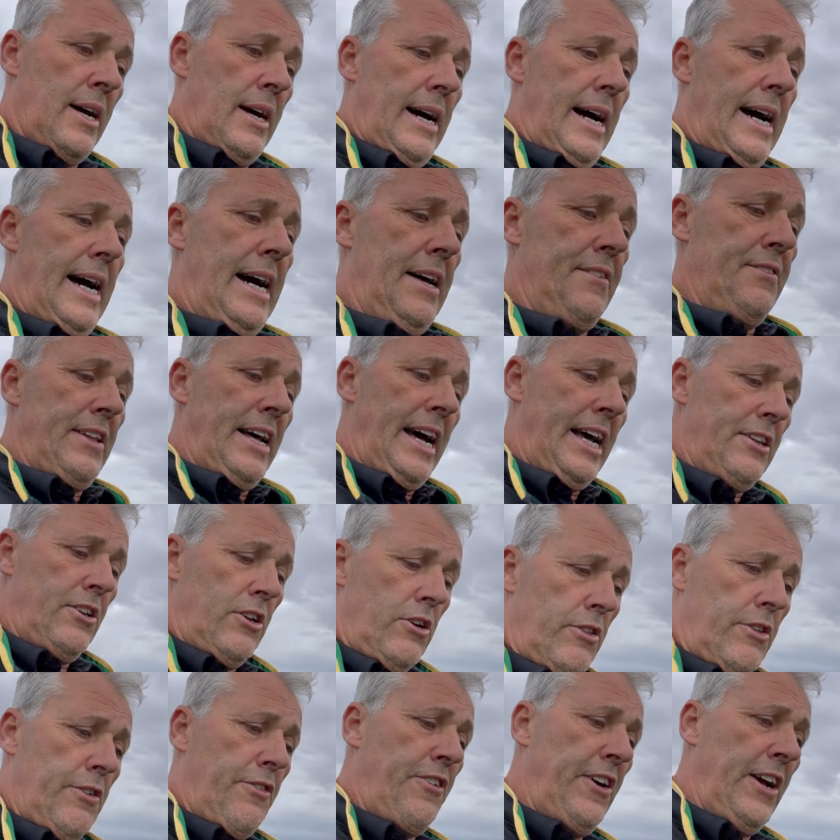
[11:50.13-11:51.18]
And then
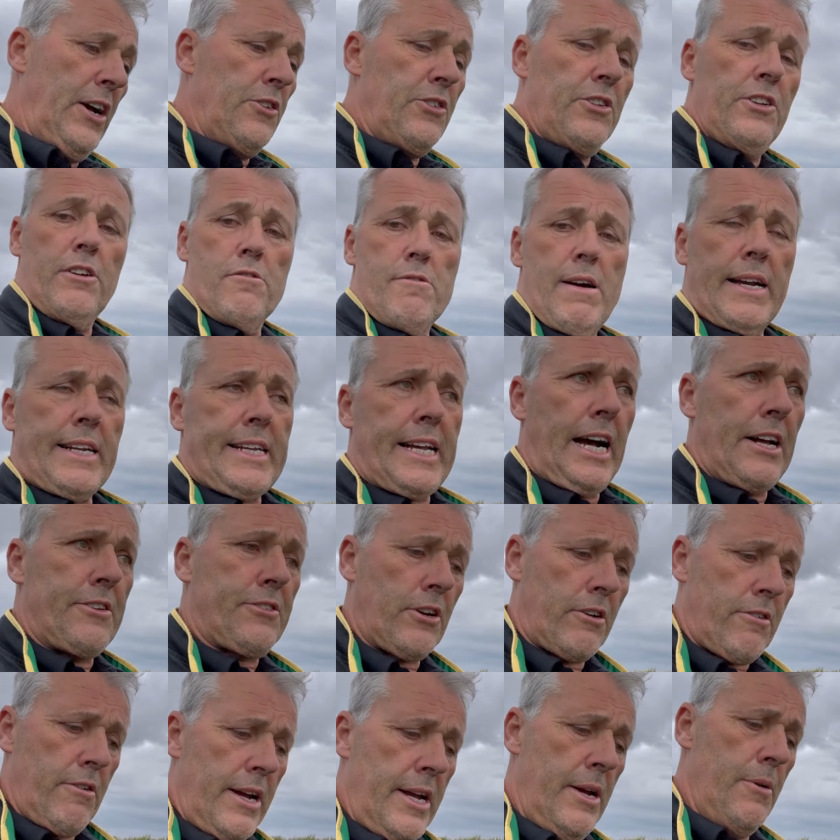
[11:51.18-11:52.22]
the fields in the red
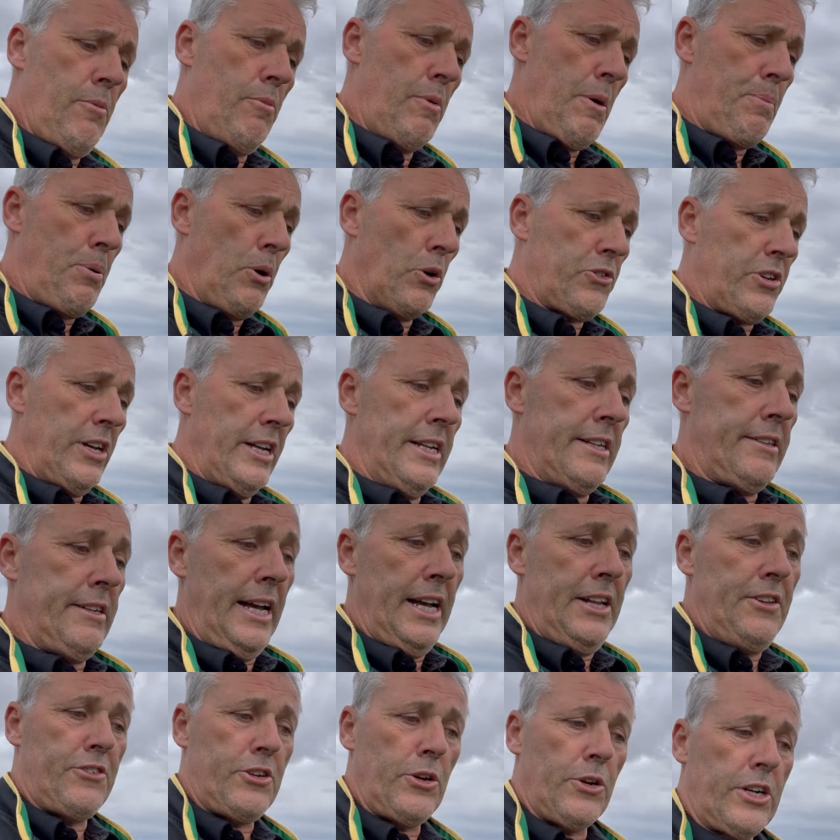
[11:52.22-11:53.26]
category we put
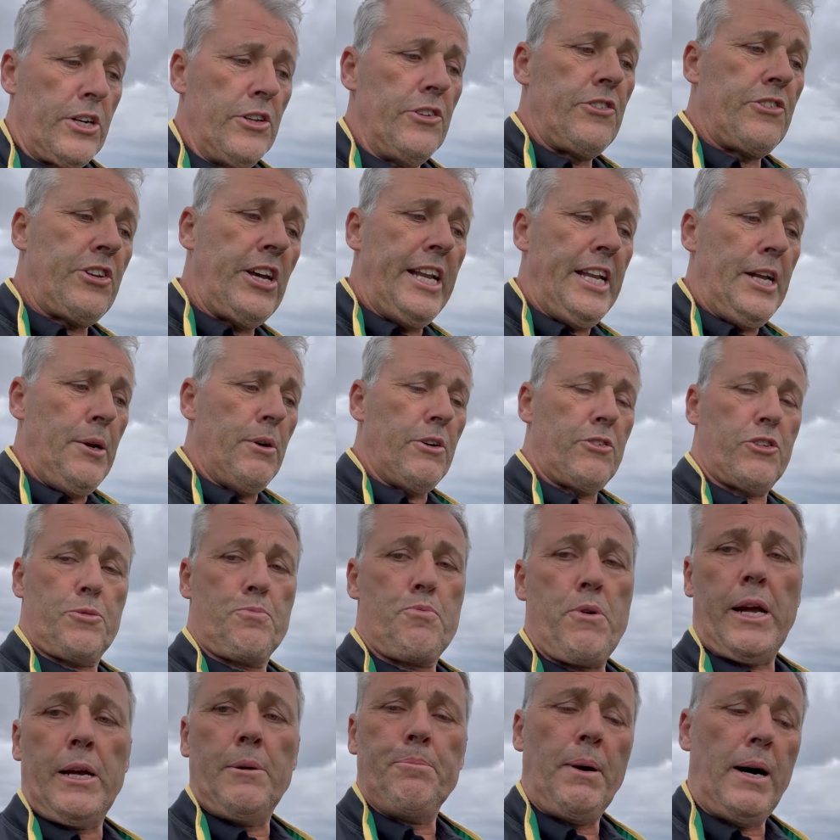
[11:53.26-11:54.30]
into continuous
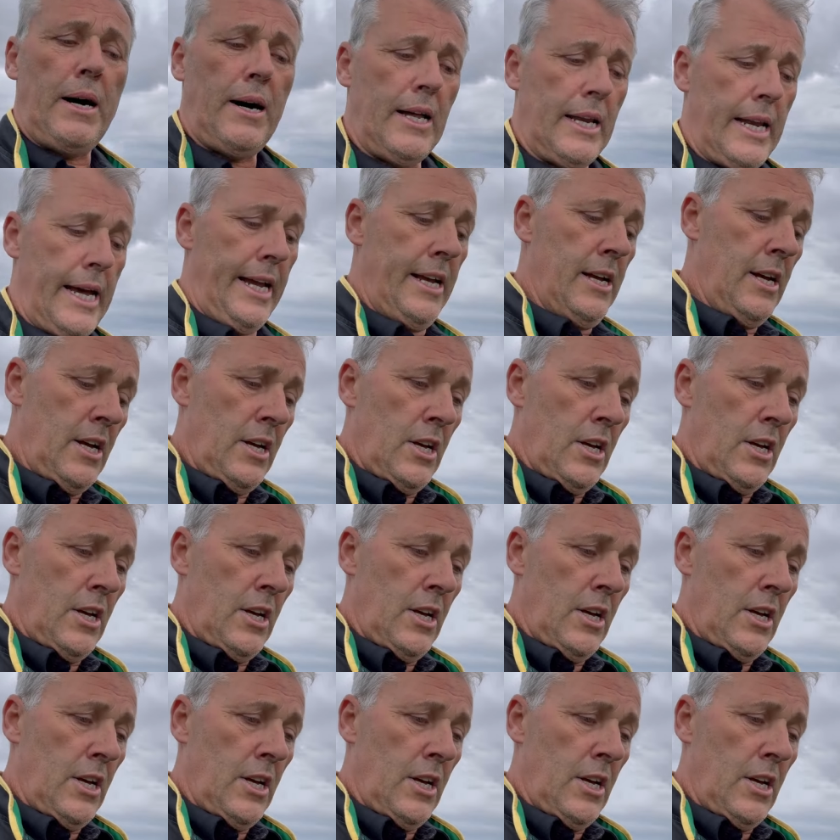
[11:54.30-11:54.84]
spring barley,